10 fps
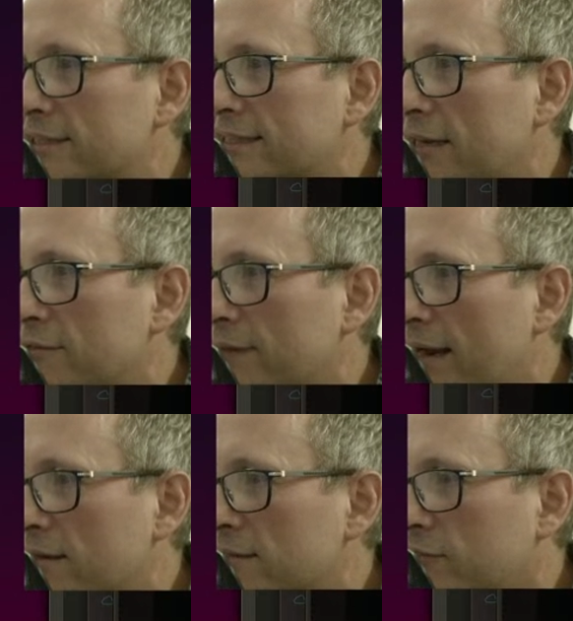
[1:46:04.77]
just goes
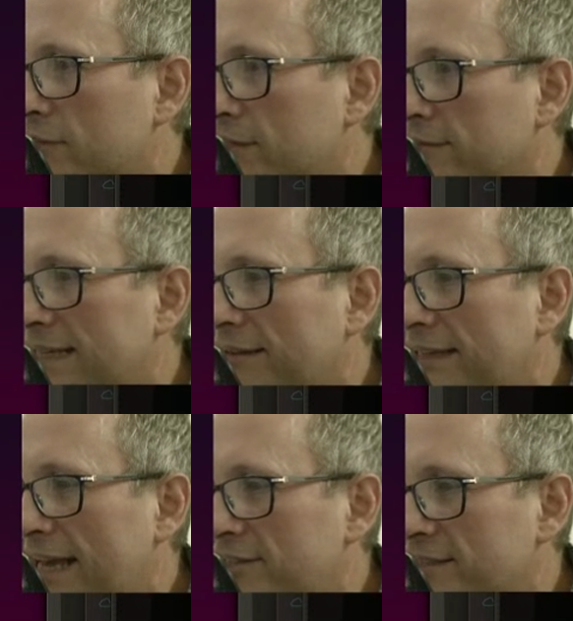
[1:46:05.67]
round and trickles down
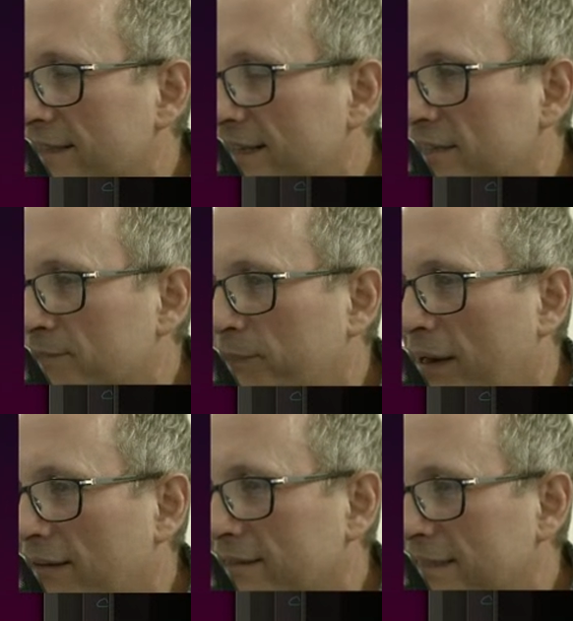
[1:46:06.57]
the edges and it just
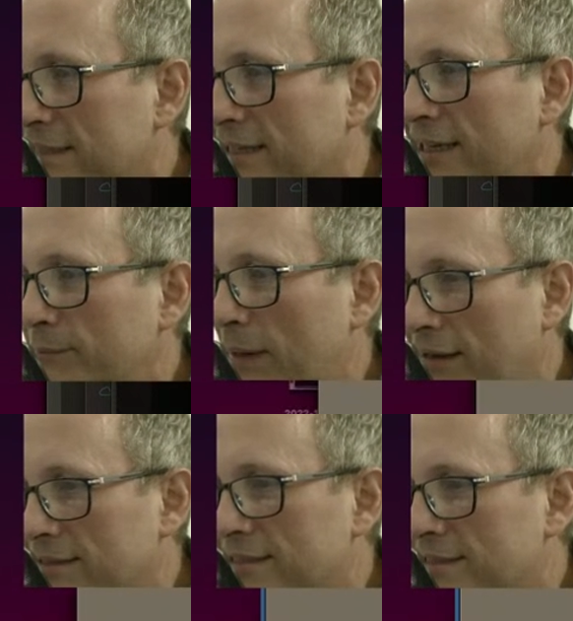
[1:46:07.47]
passes
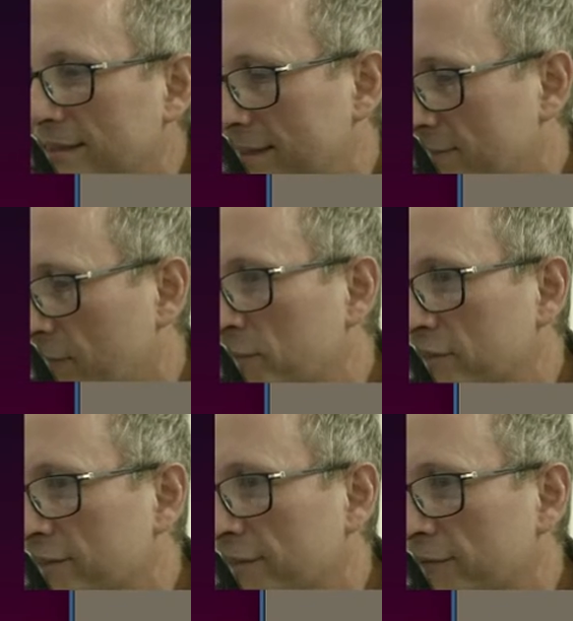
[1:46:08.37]
passes the
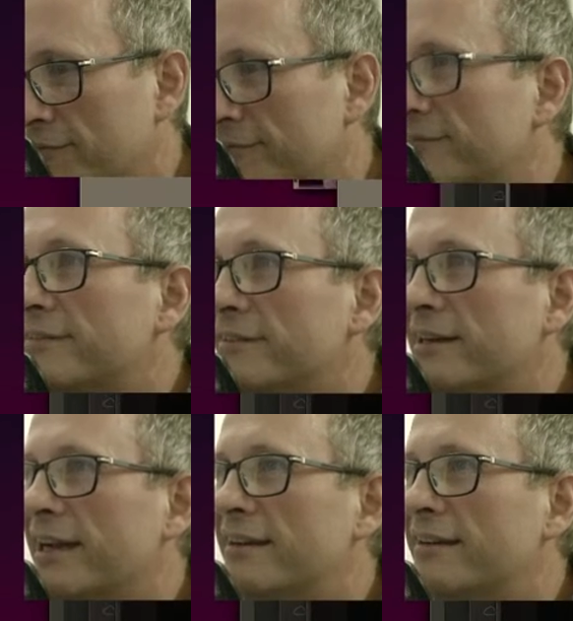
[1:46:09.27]
disruption zone.
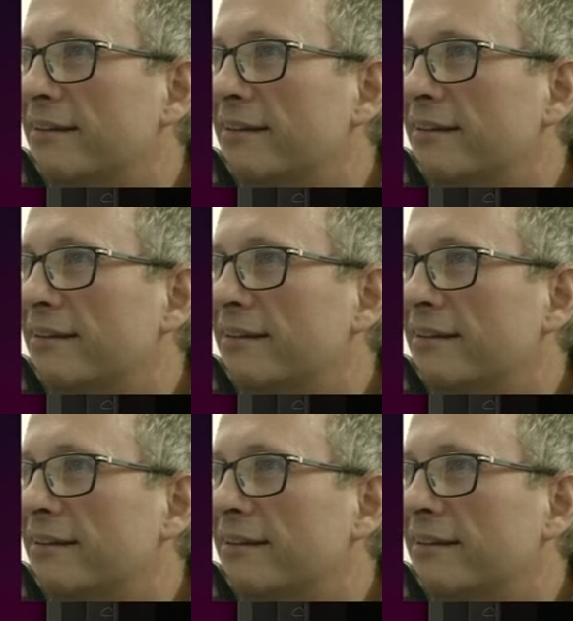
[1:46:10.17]
Okay?